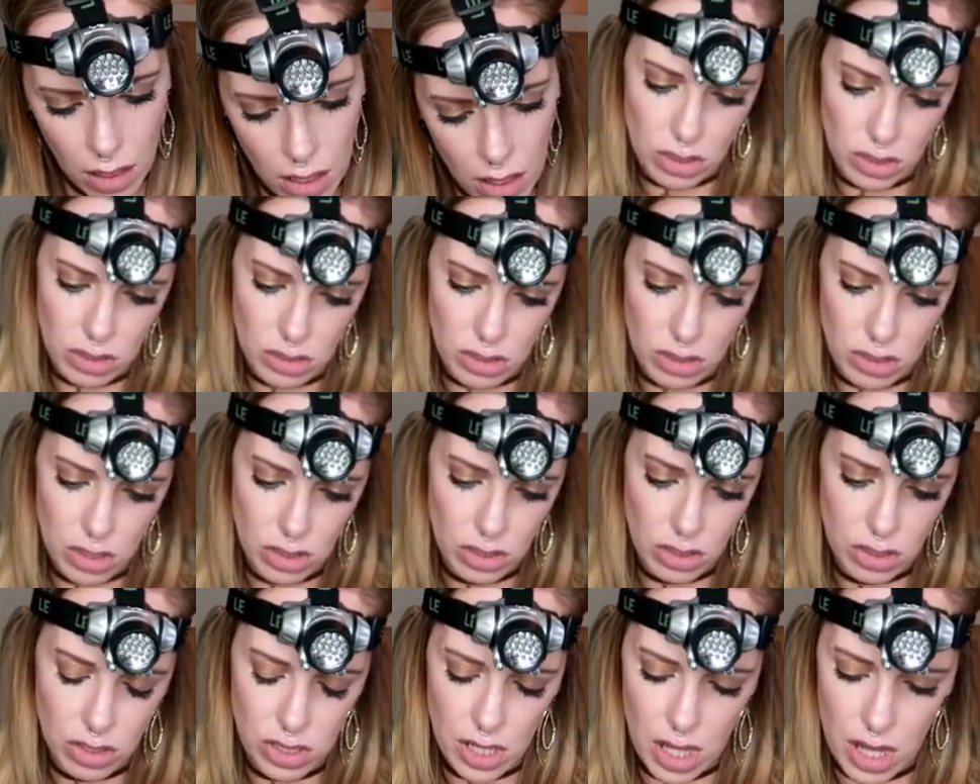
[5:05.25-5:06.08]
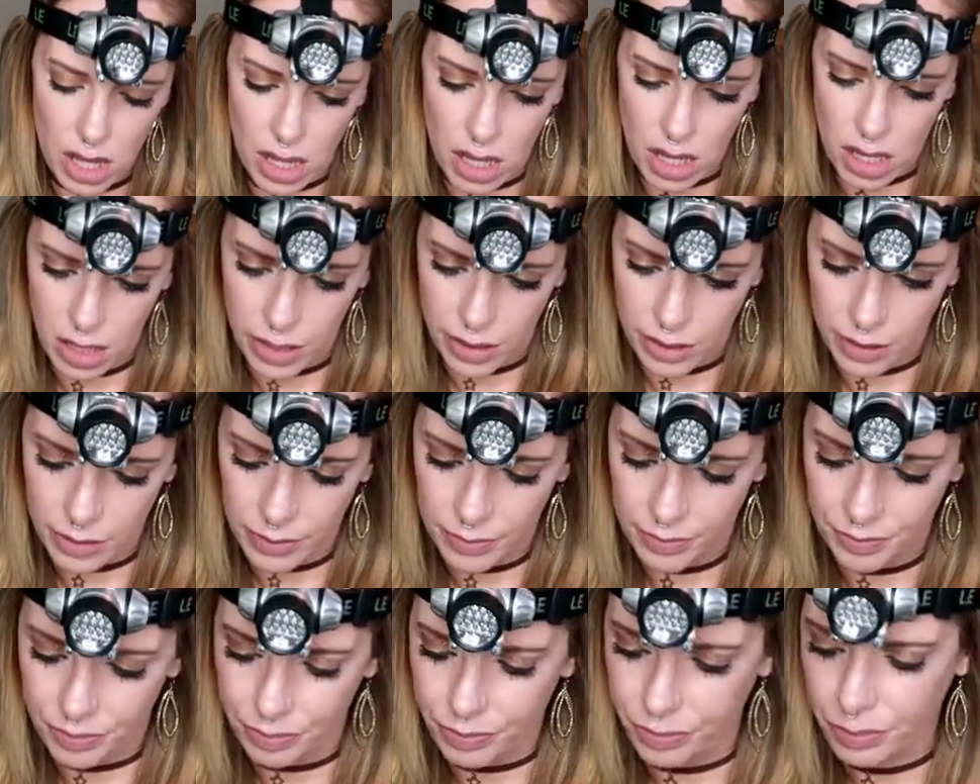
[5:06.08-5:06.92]
There's a
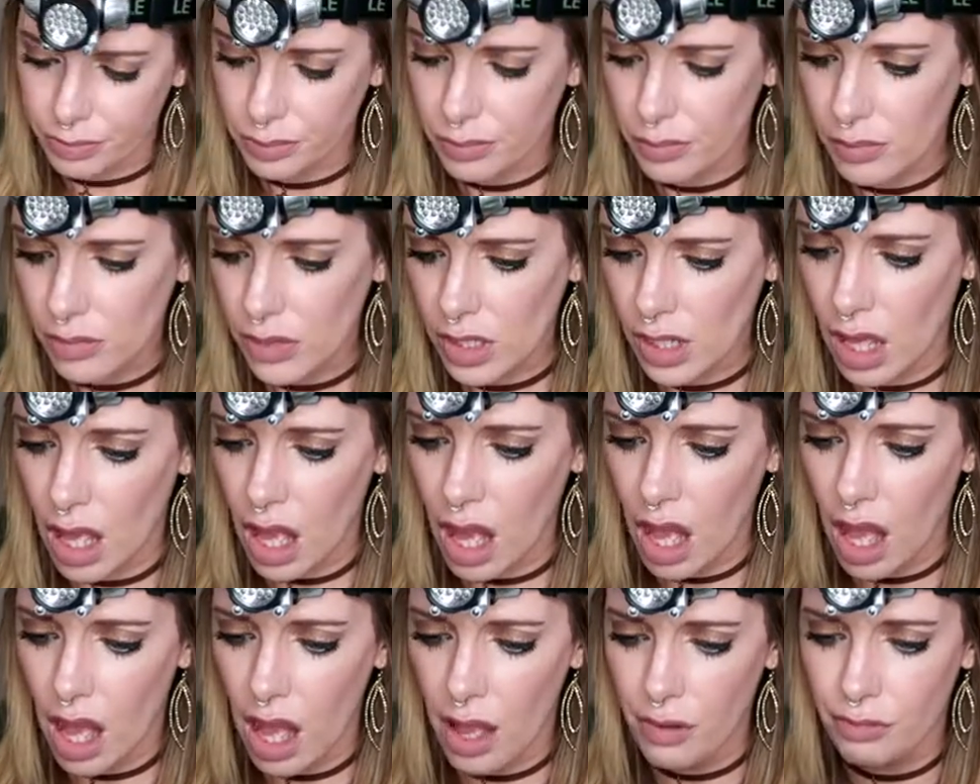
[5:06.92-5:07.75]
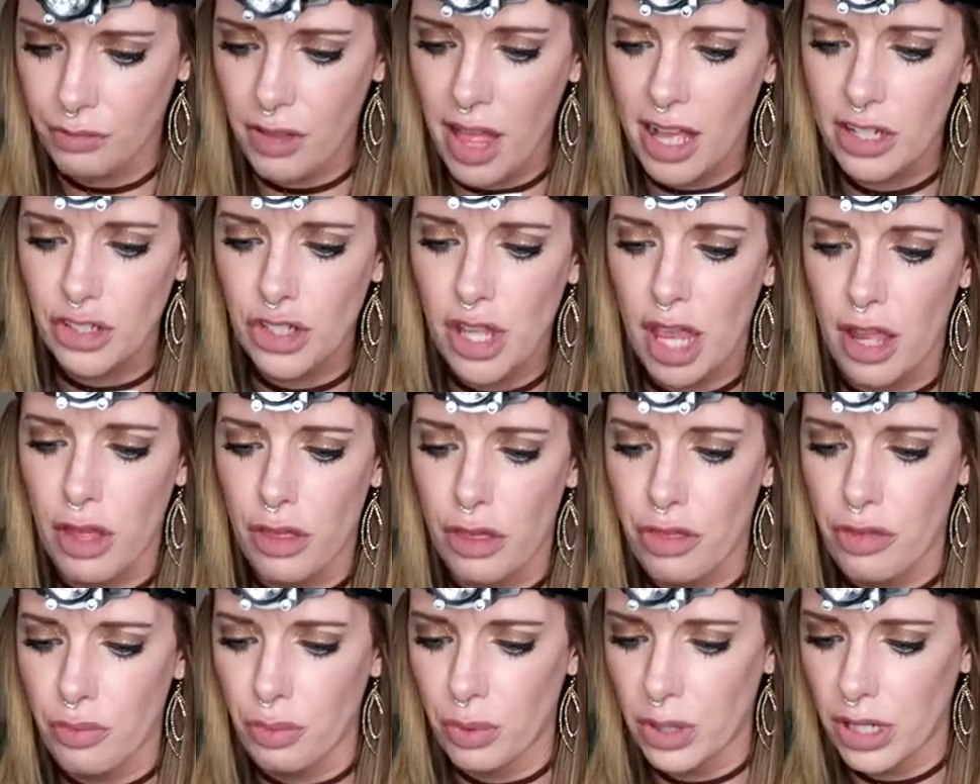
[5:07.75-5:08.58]
uh, flashlight,
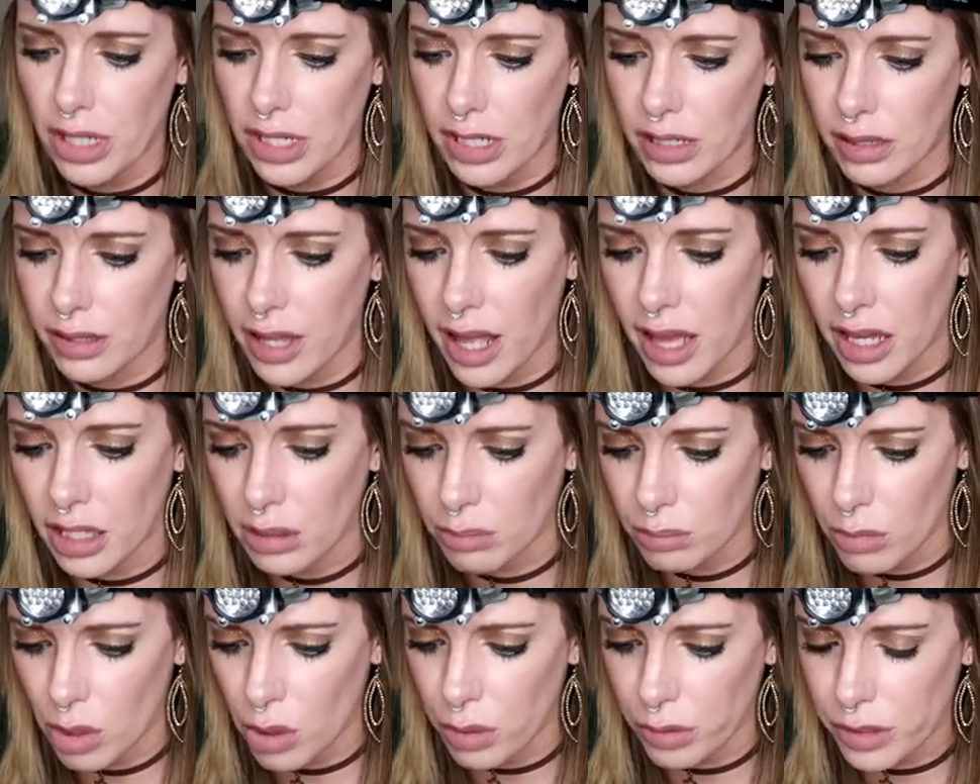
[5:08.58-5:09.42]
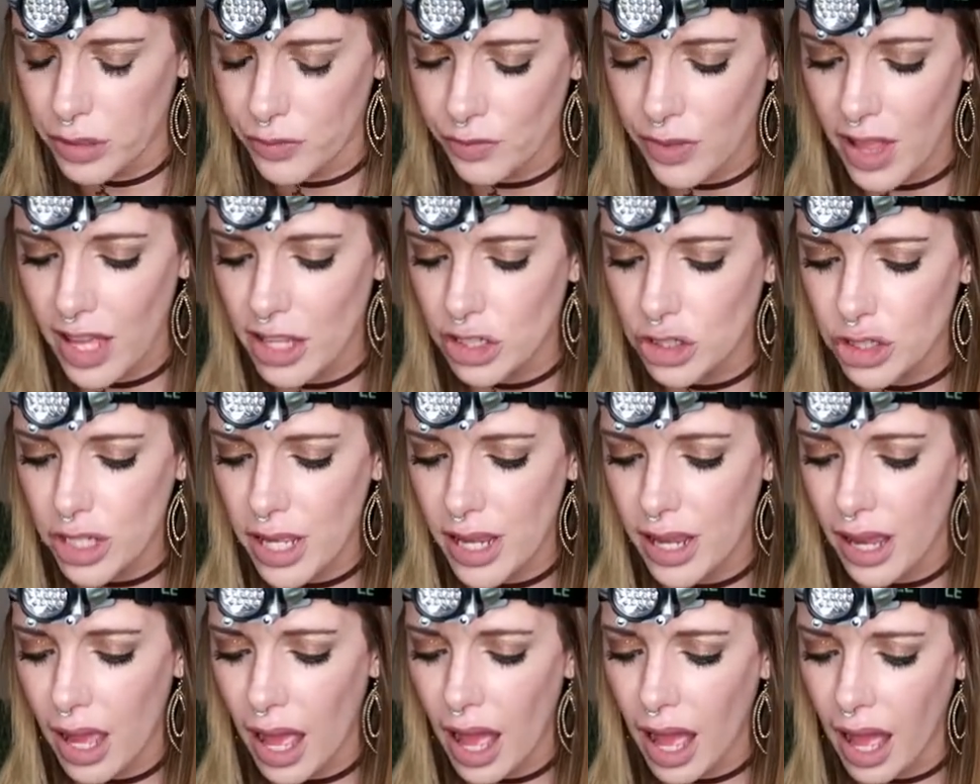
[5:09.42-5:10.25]
three light modes,
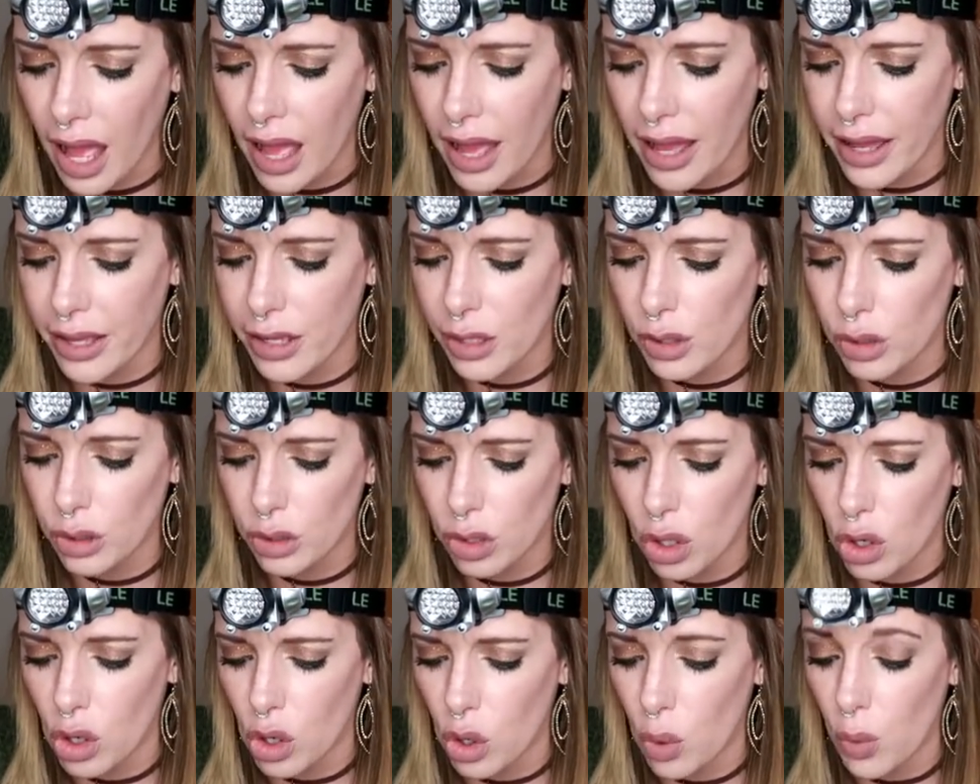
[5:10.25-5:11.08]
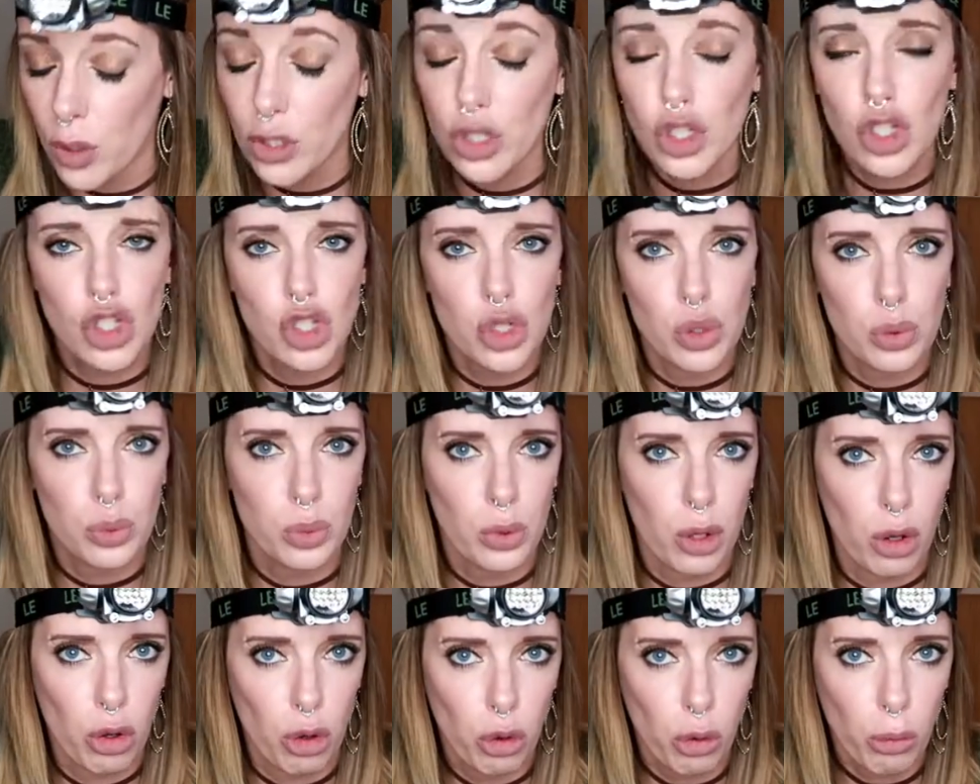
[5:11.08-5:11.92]
flashlight, high, low,
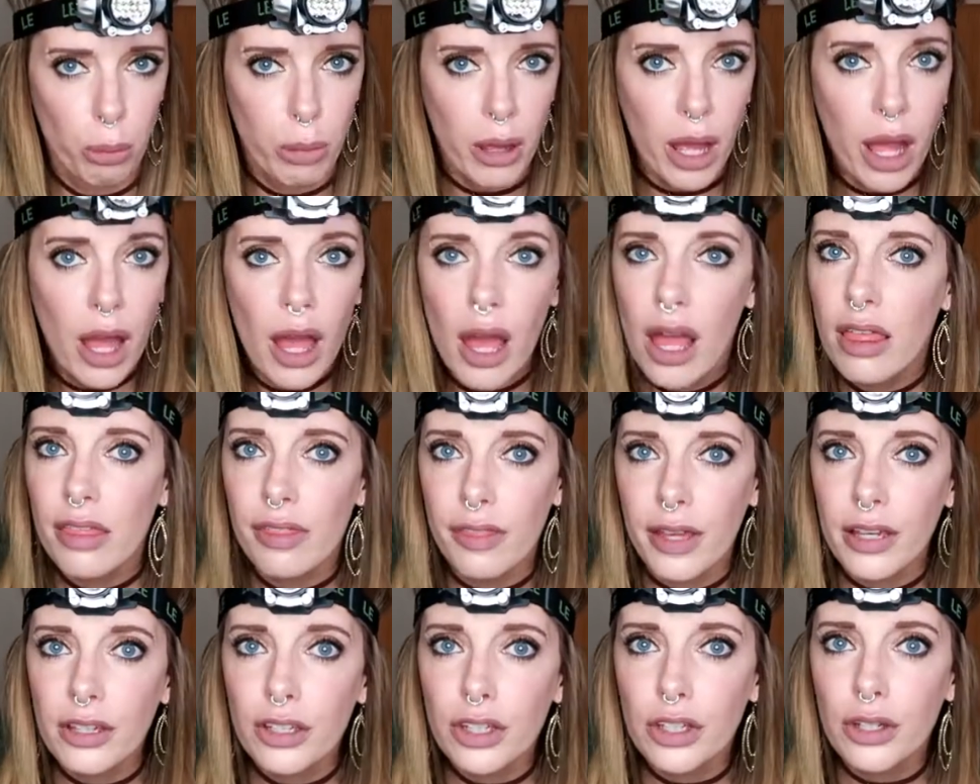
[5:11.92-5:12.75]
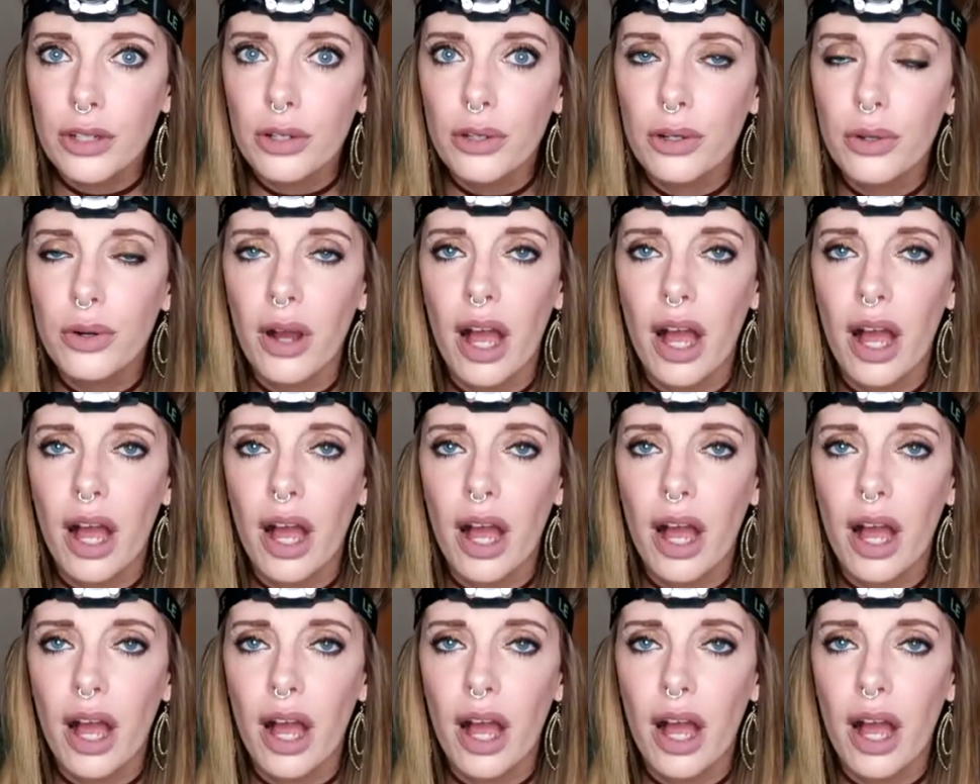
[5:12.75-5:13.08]
strobe. Thank you.